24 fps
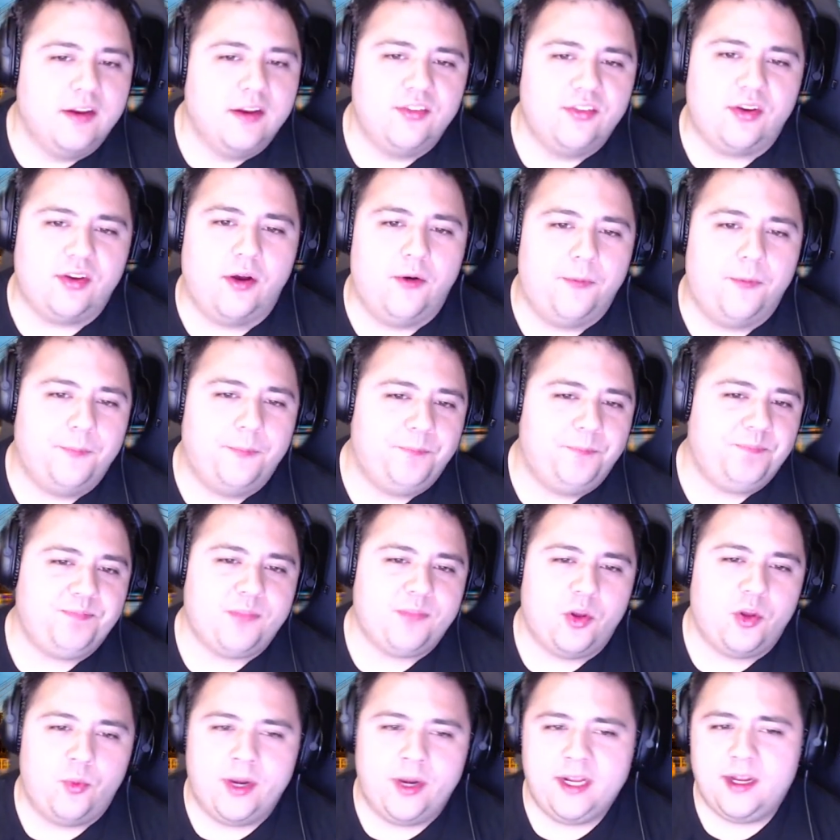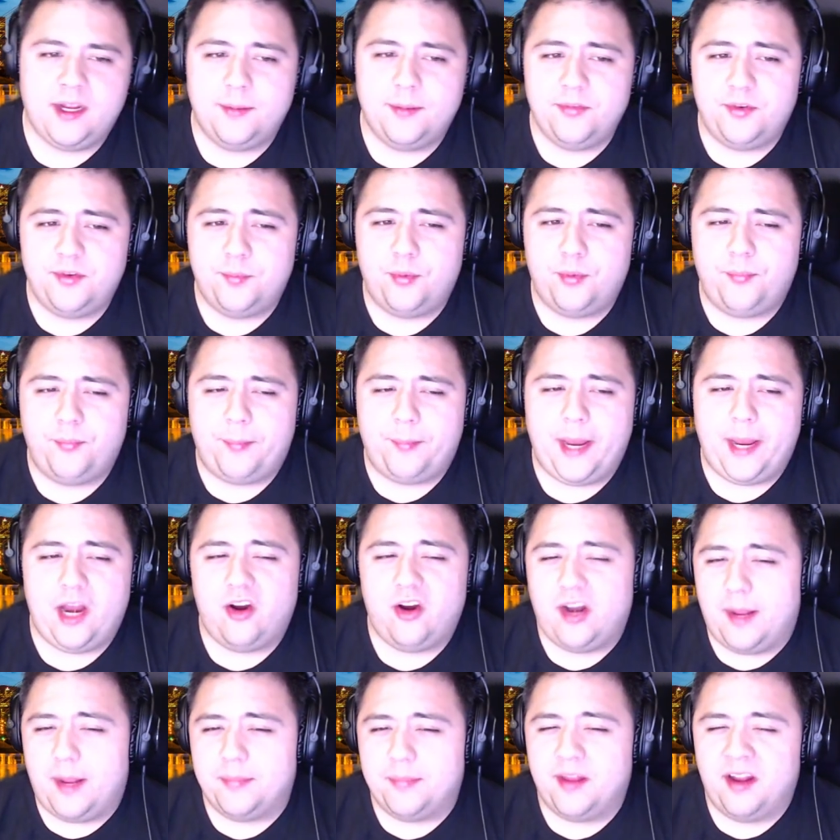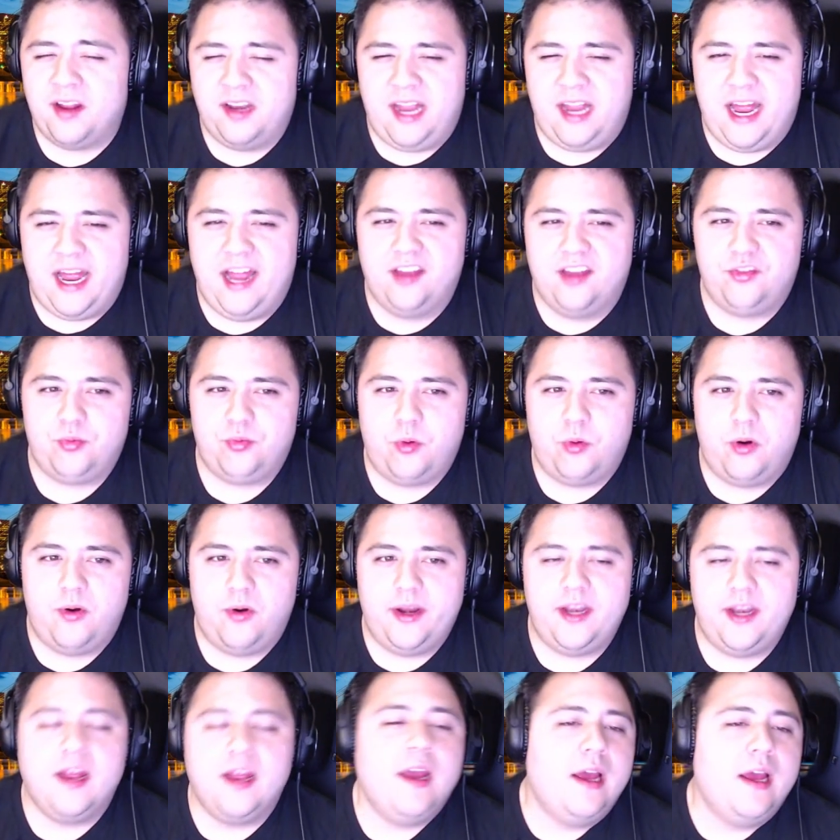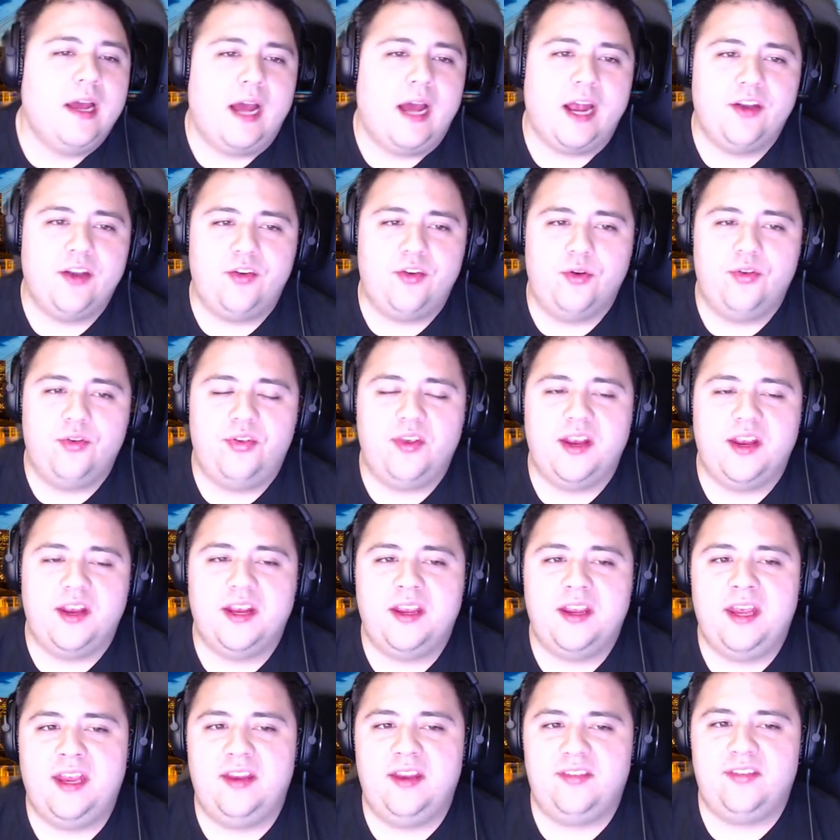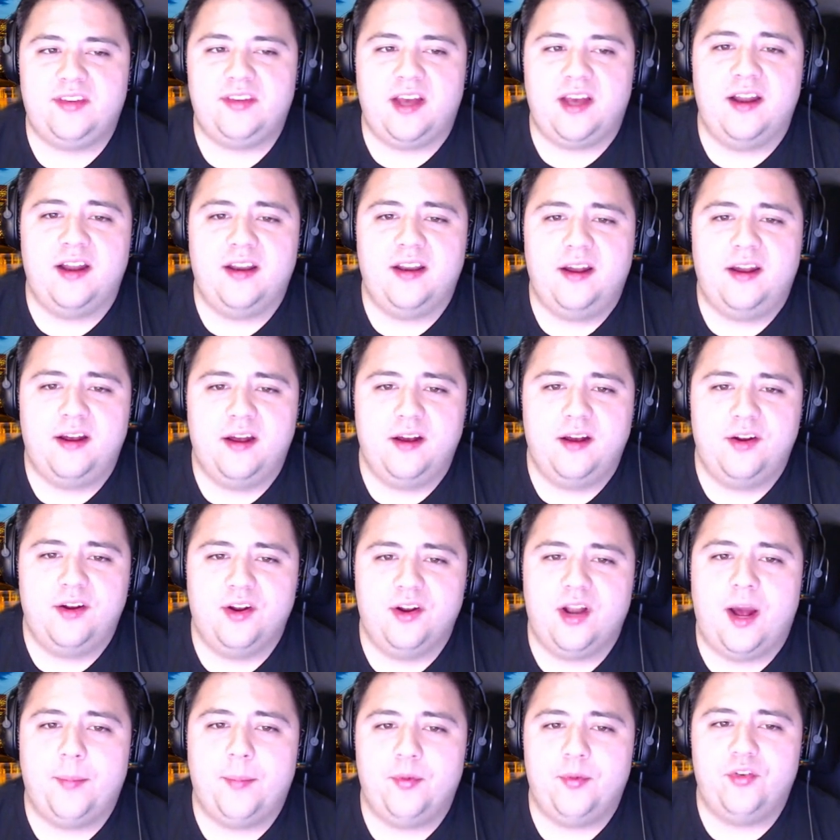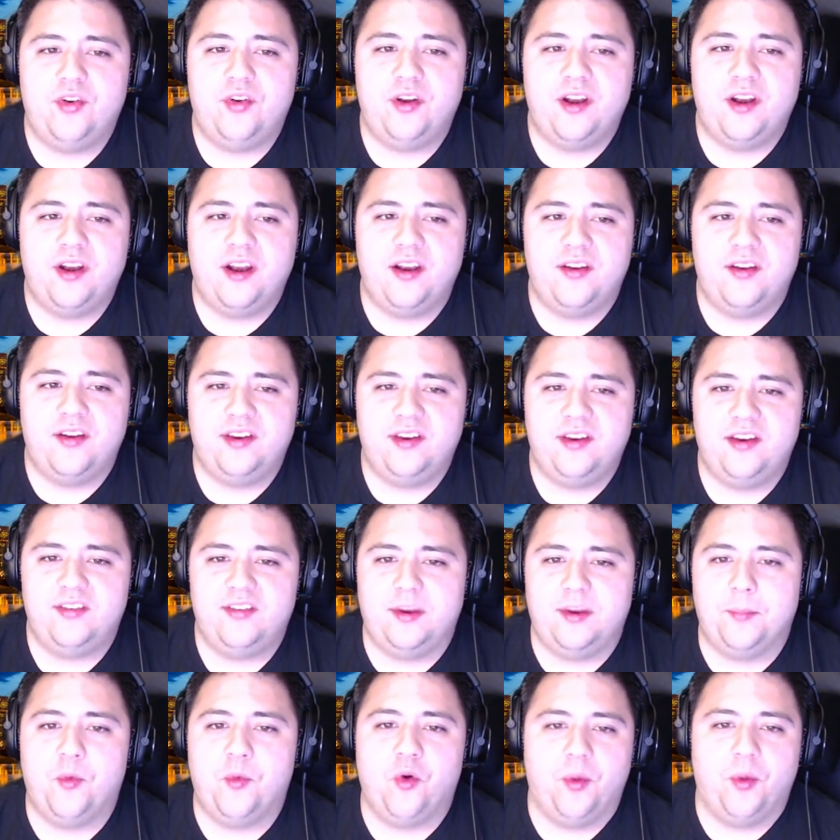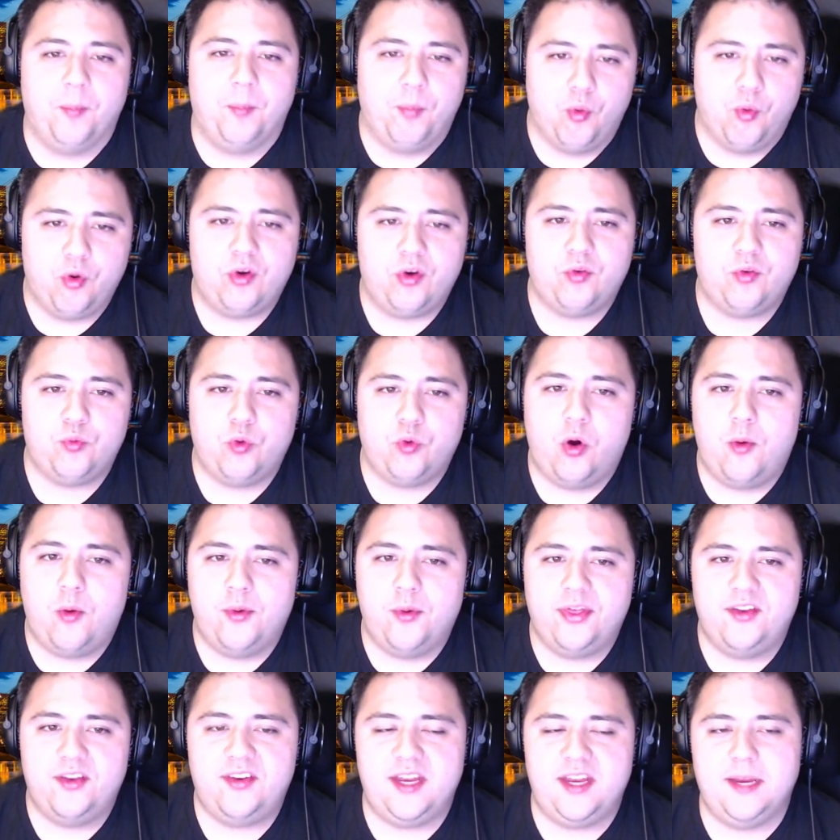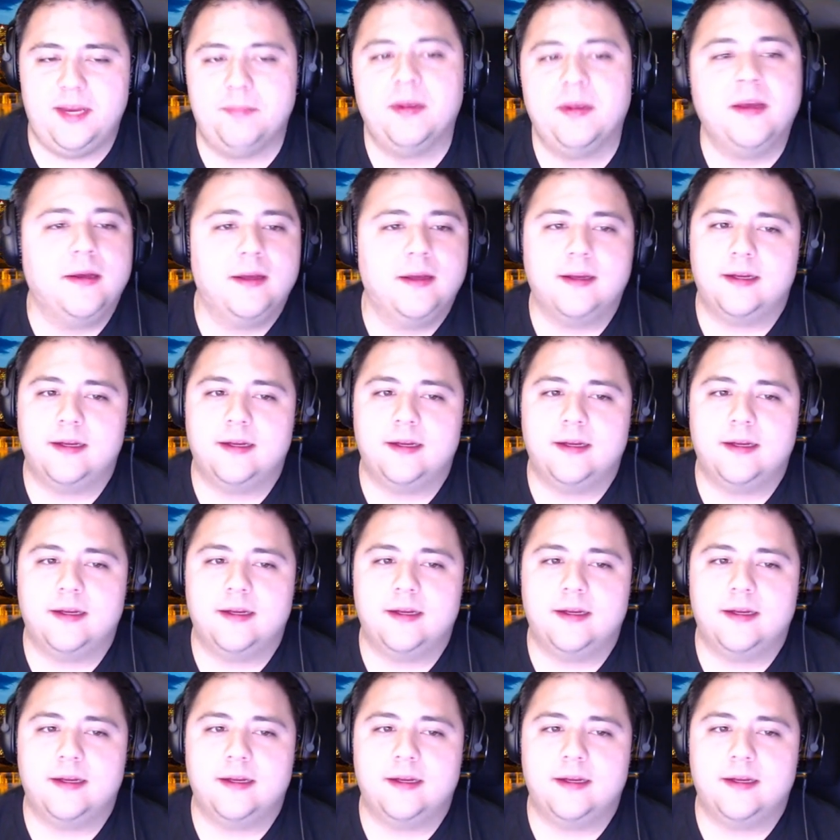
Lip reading: So when it comes to Barron, I'm not as worried. I do think he's got a good opportunity to seize a more important role with the team.